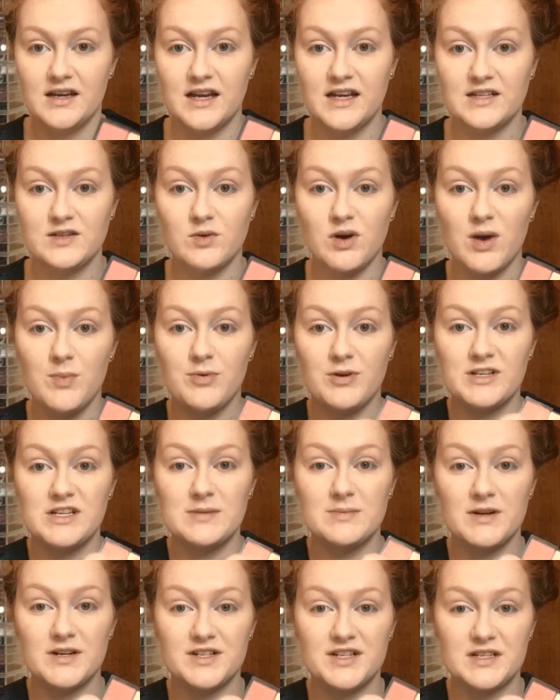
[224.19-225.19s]
it's quite a pretty
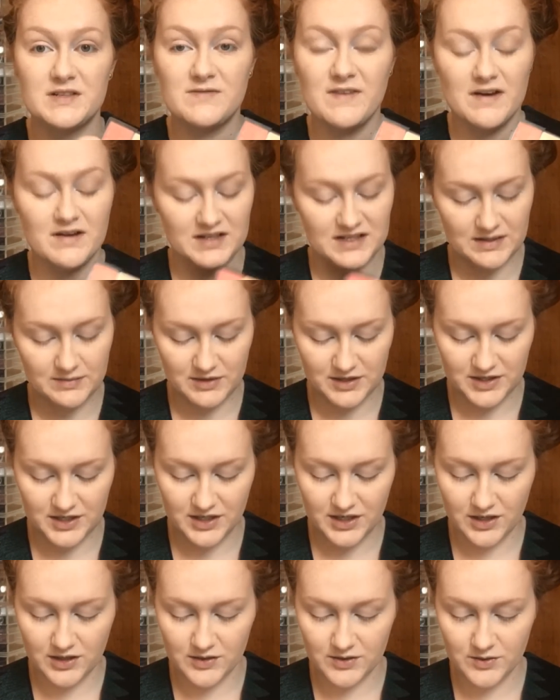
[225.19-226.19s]
blush. It's very similar to
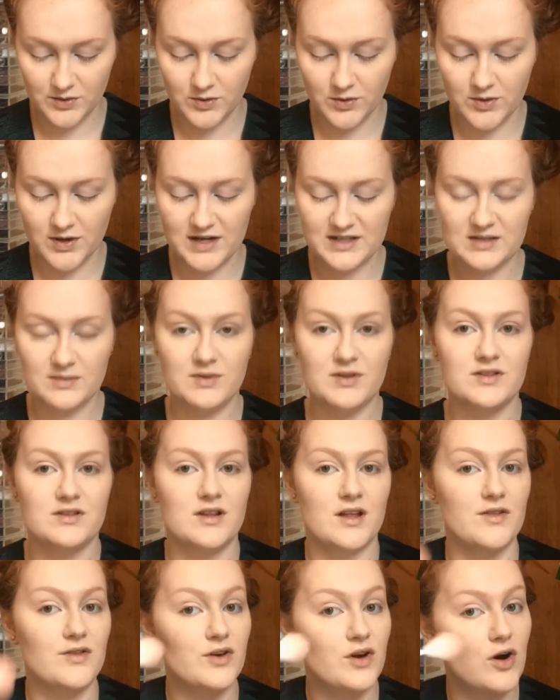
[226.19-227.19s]
NARS Orgasm because of
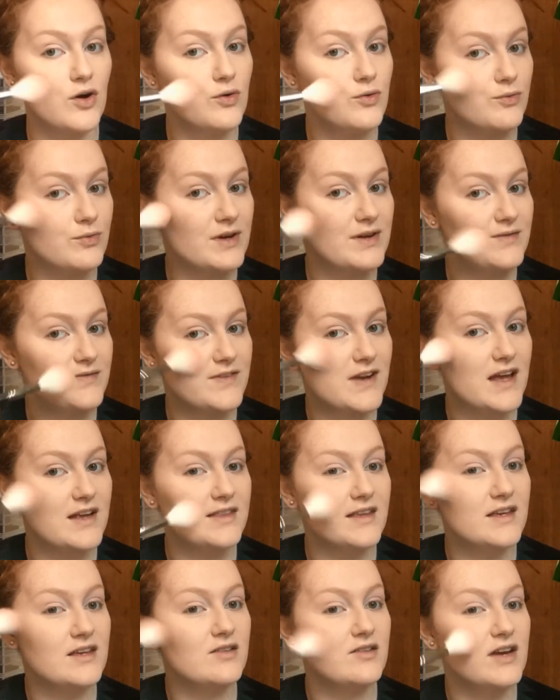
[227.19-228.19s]
like the gold reflect
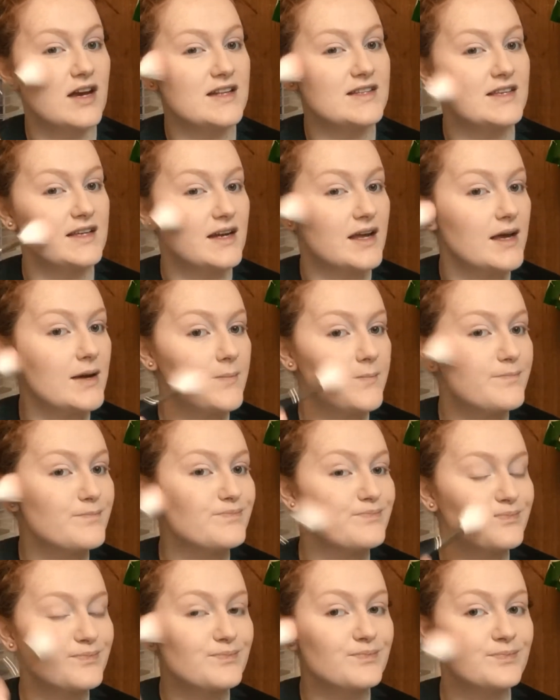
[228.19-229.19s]
that you get in it.
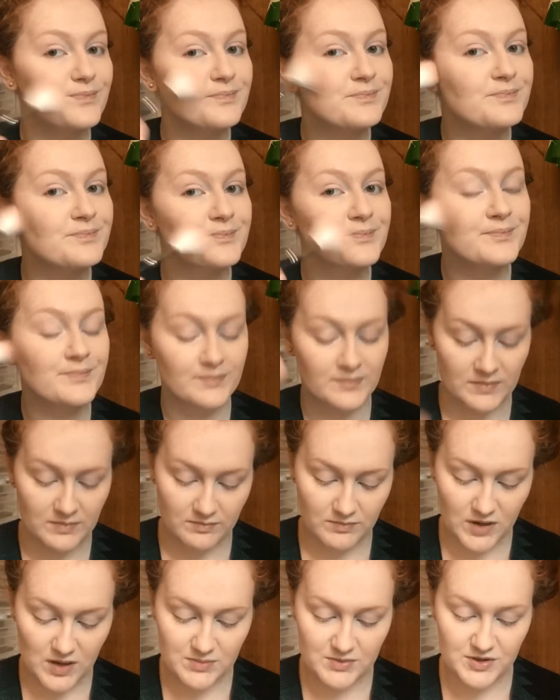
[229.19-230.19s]

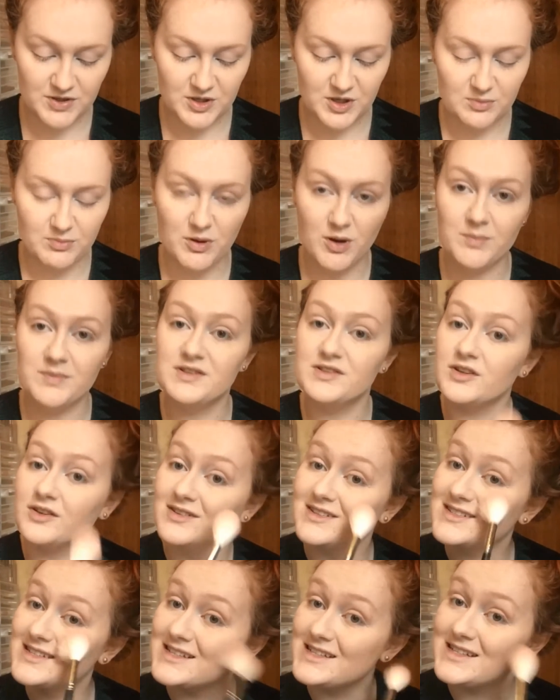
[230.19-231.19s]
But I'm just going to pop this on
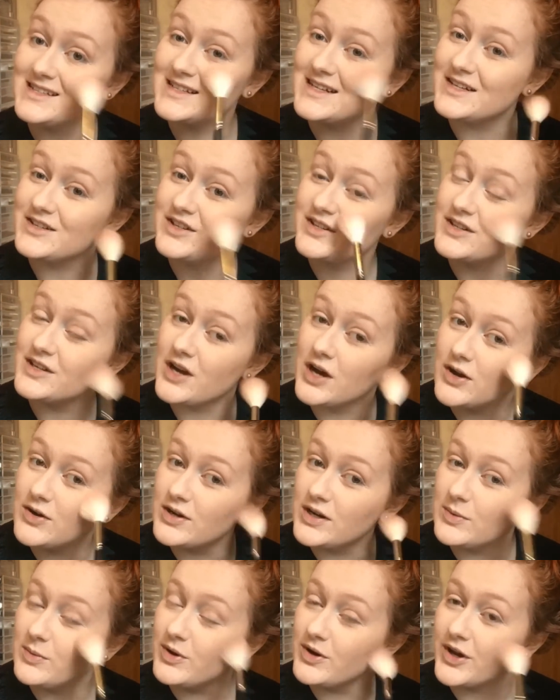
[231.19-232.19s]
because this is literally the
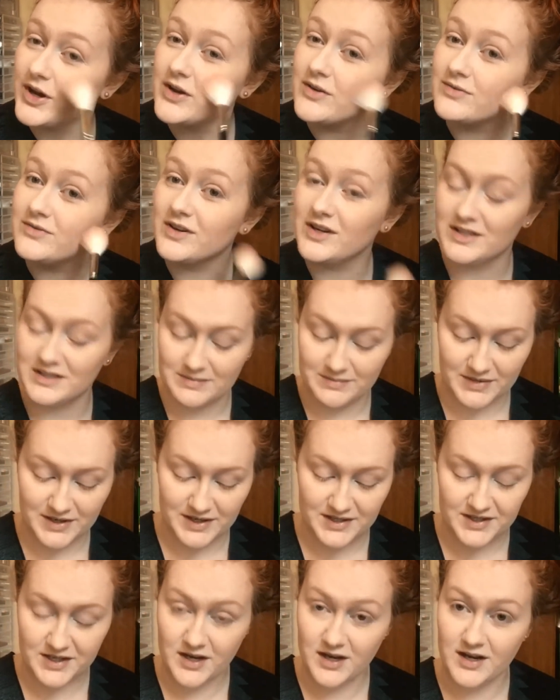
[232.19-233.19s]
only one I could find in my
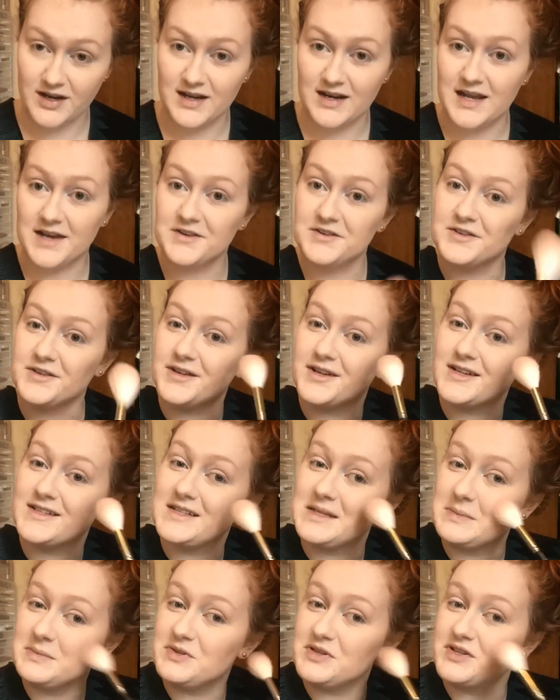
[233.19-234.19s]
entire collection. I
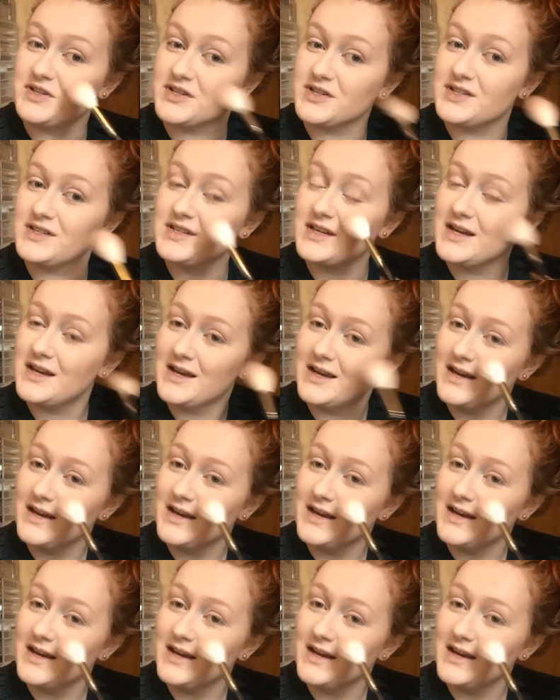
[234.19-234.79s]
seem to just